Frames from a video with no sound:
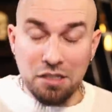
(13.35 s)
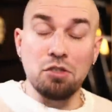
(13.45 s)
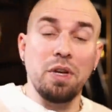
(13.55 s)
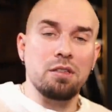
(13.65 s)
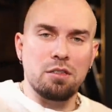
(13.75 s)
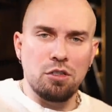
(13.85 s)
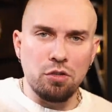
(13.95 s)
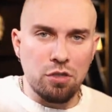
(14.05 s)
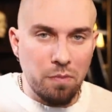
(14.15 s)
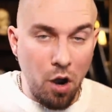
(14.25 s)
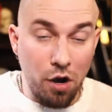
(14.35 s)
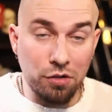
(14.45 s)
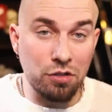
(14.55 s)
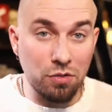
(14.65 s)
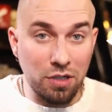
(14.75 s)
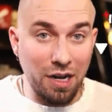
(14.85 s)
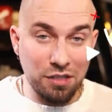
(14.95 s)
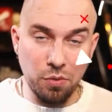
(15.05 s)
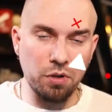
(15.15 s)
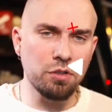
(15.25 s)
week's YouTube art school class,
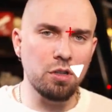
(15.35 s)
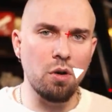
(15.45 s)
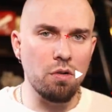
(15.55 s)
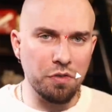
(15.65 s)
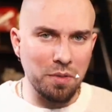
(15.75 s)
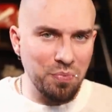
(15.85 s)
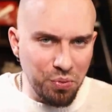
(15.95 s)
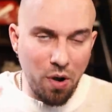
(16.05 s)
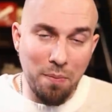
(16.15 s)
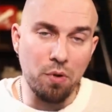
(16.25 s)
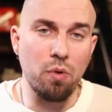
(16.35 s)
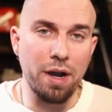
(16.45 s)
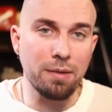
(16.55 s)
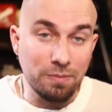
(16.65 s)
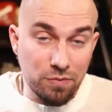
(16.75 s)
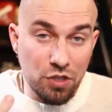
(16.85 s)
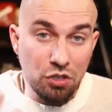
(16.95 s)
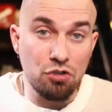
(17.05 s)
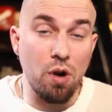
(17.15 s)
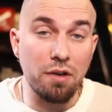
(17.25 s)
we're going to go over the proper way to
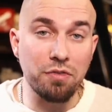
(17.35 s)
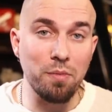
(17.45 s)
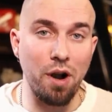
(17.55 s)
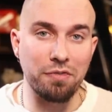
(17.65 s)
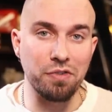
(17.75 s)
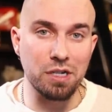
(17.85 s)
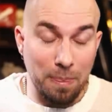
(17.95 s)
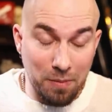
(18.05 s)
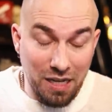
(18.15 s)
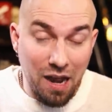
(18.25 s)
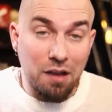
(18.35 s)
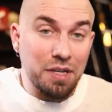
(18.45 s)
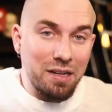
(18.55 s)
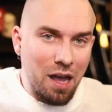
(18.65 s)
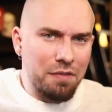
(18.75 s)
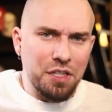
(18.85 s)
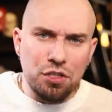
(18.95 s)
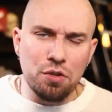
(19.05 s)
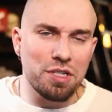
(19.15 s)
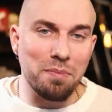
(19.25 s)
draw from reference and how it can have a
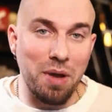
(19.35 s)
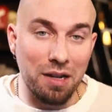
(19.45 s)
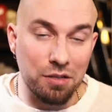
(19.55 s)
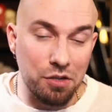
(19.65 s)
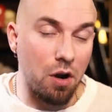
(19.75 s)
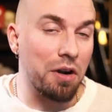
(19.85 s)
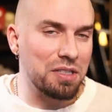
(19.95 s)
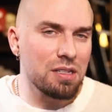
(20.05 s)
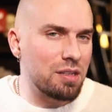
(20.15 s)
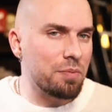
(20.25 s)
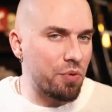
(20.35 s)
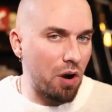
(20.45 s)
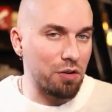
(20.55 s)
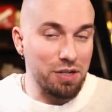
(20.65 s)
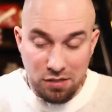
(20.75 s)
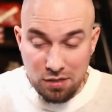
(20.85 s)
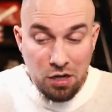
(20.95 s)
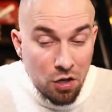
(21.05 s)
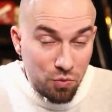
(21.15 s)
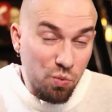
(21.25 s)
huge impact on your artistic progress
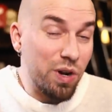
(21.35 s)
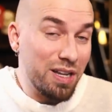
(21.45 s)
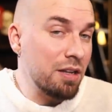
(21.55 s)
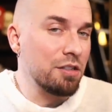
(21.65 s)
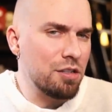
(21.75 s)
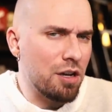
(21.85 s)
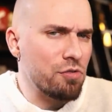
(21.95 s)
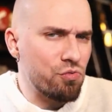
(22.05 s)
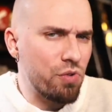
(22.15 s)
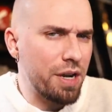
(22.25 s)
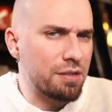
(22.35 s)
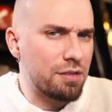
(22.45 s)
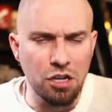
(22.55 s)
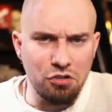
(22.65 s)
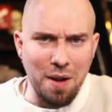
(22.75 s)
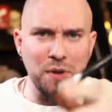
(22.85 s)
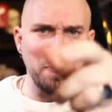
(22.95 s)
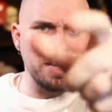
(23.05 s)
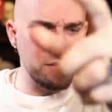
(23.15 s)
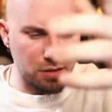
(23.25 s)
when done right. Grab your pencils